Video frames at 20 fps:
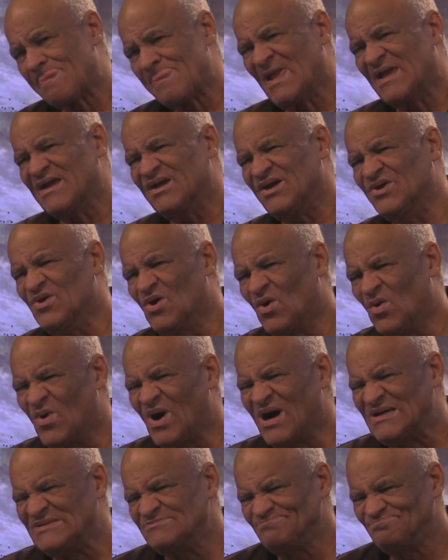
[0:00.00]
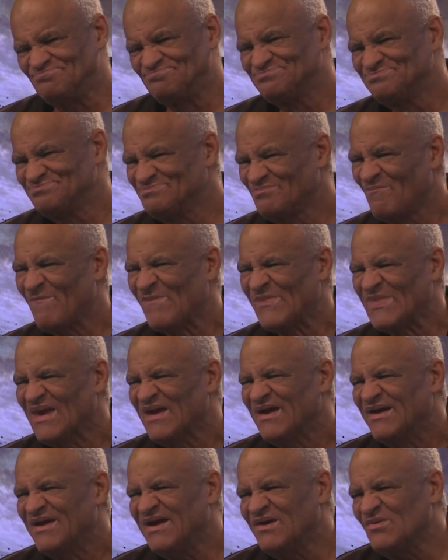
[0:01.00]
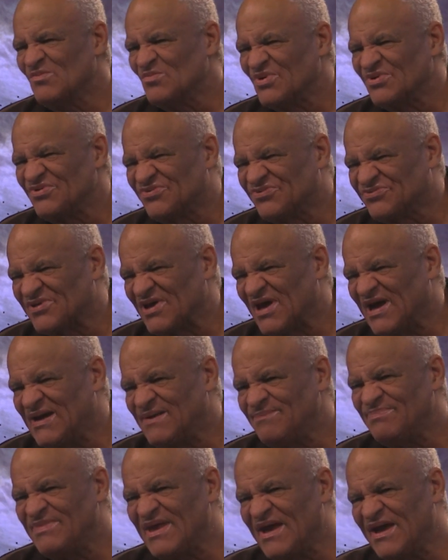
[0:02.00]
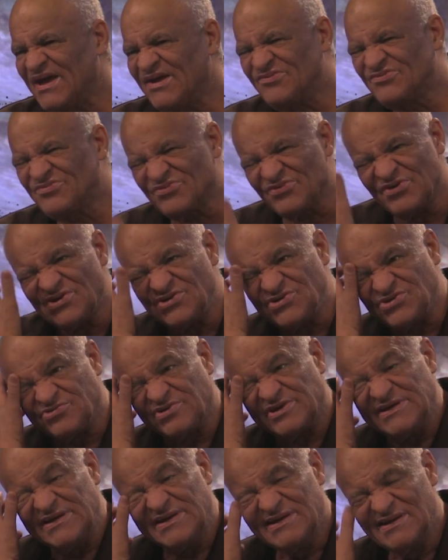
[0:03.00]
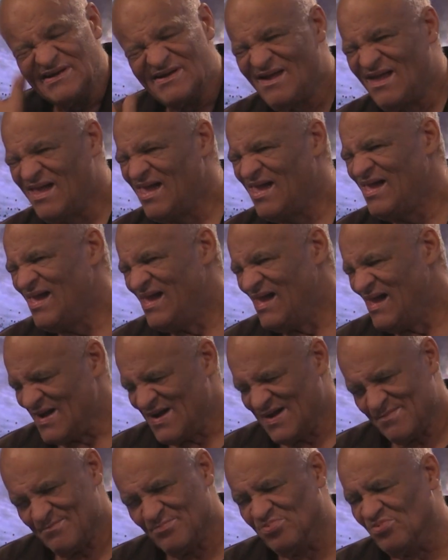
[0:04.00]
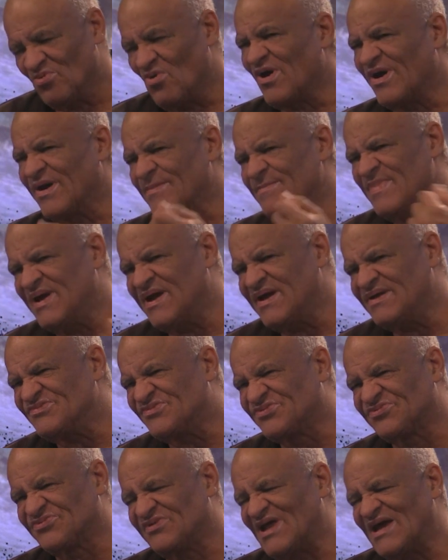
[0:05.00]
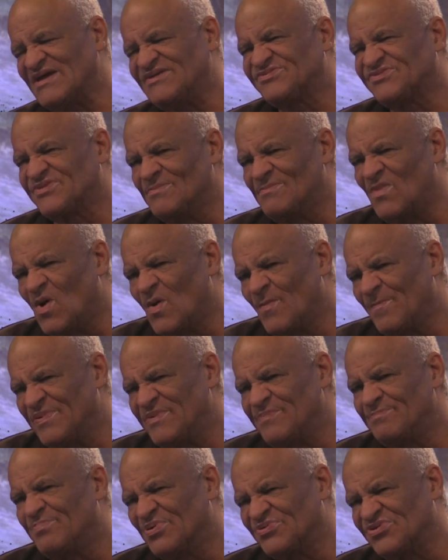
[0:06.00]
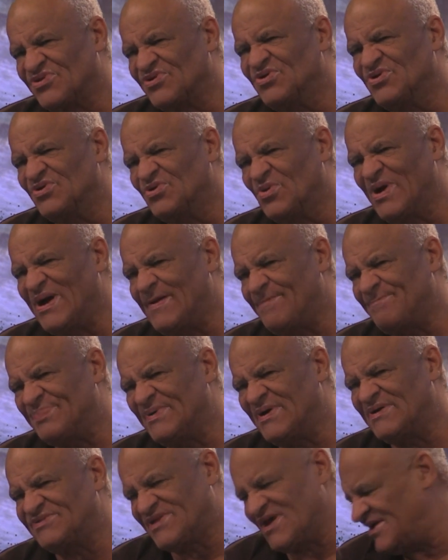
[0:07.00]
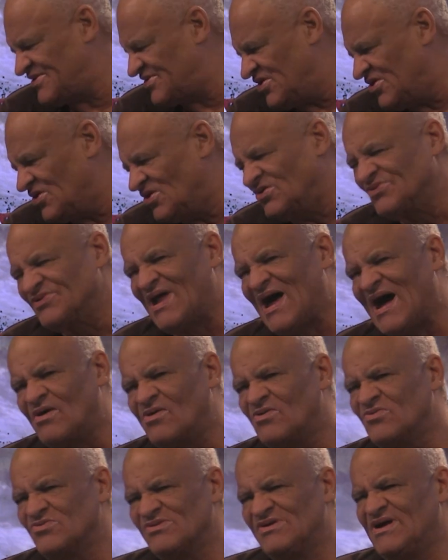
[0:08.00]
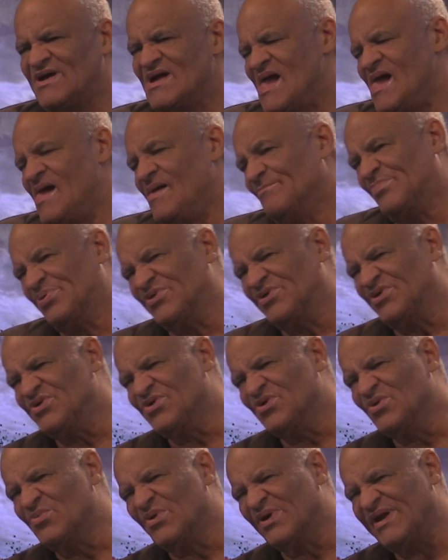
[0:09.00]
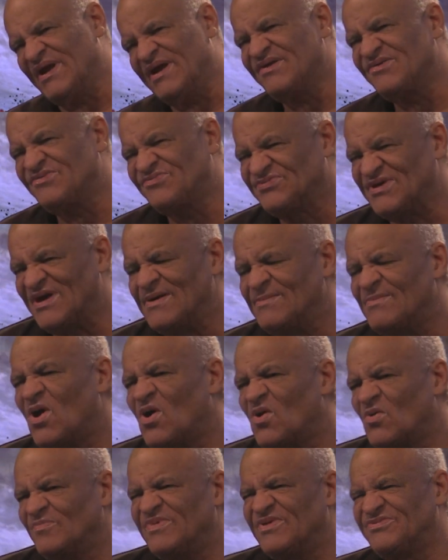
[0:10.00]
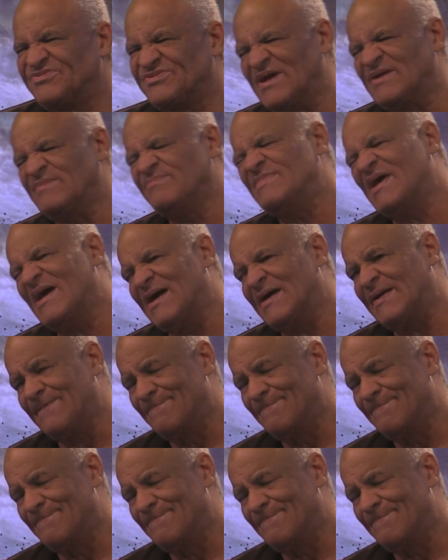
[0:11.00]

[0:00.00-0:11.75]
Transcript: You know what? It was same day surgery. Brought him in, sliced him open, put the new hip, in, take the old out, put a new one in, and sent him home the same day.